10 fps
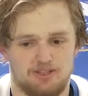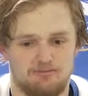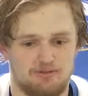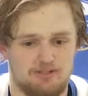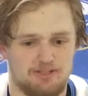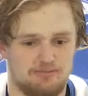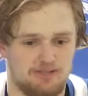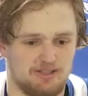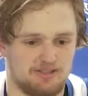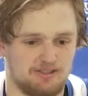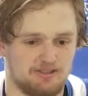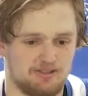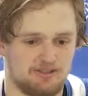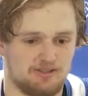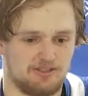I'm pretty impatient,
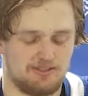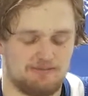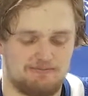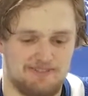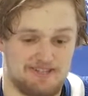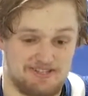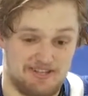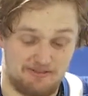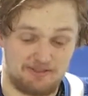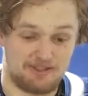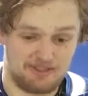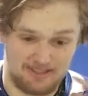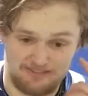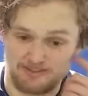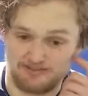so it's definitely
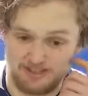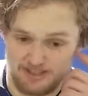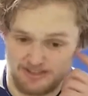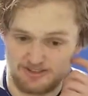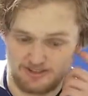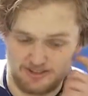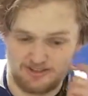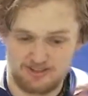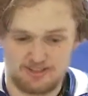taught me some patience throughout the